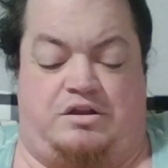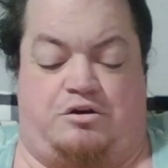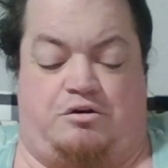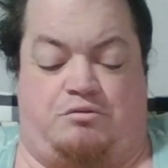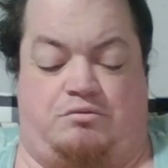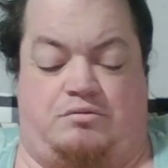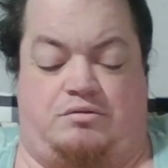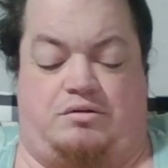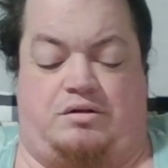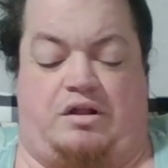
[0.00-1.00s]
you know,
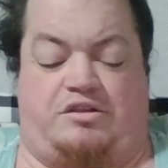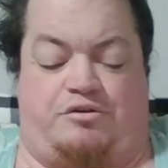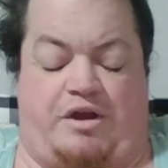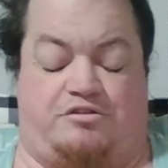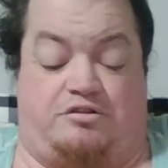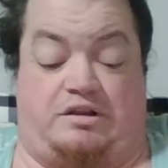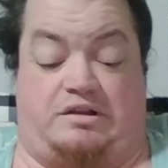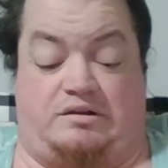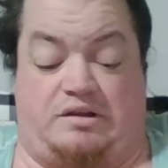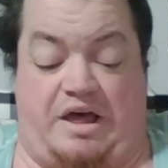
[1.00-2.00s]
they're
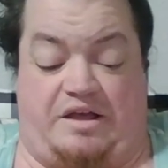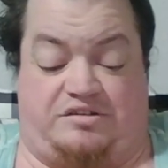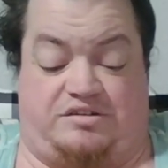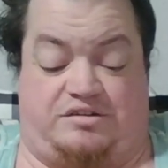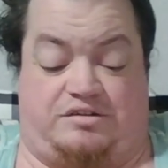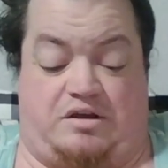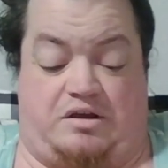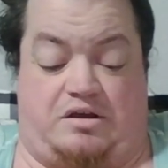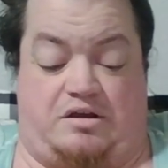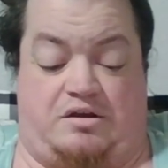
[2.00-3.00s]
actually less
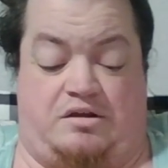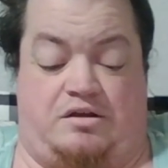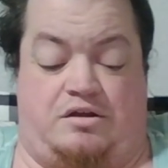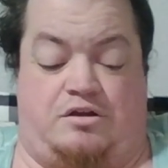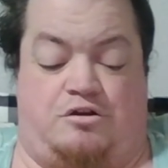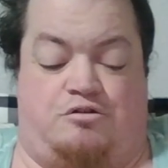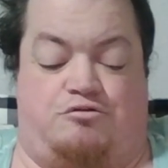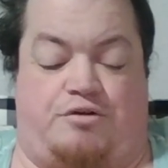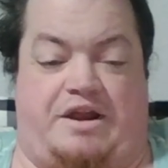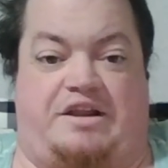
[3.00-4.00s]
uh,
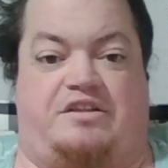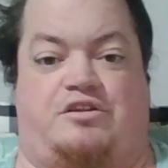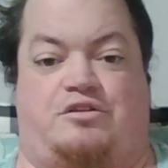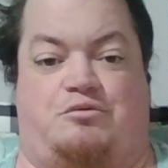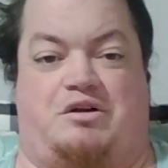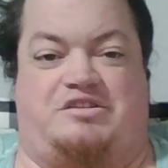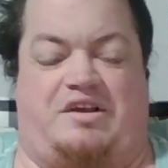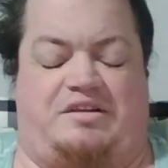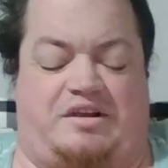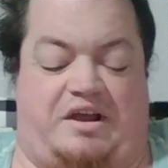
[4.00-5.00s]
draining than the
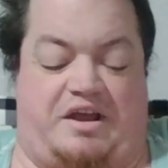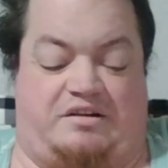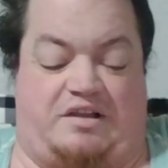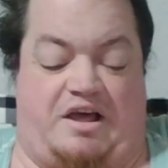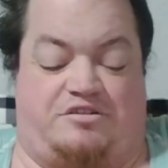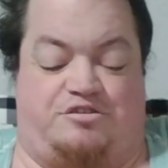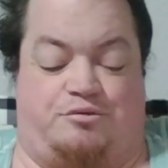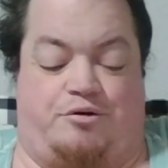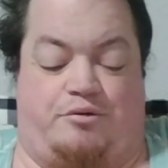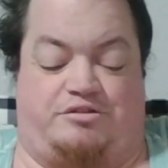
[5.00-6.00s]
ones that I had
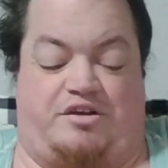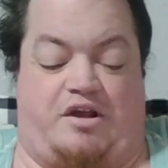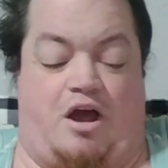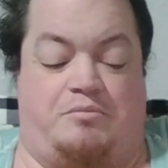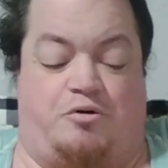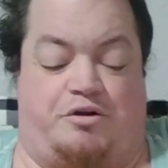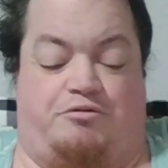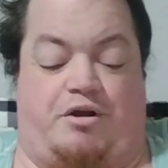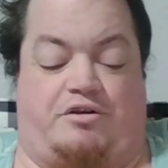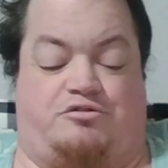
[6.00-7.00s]
last year, where I was like, I'm
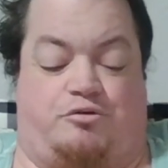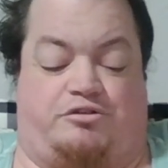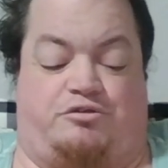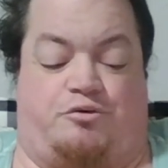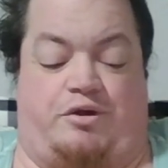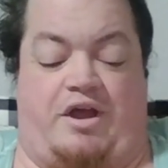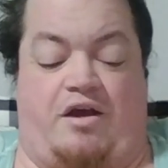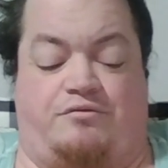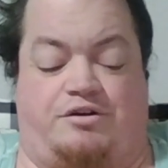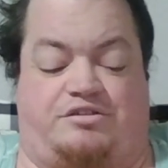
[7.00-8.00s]
going to write a short
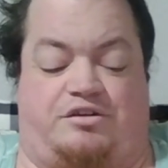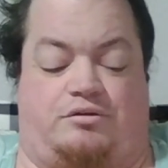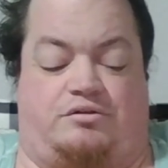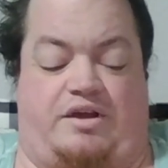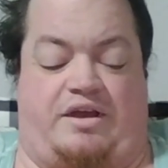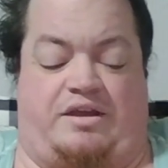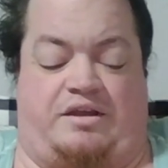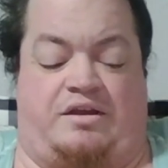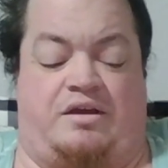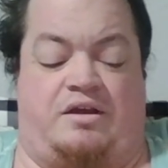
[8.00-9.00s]
story every single
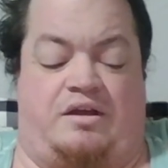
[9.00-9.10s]
day.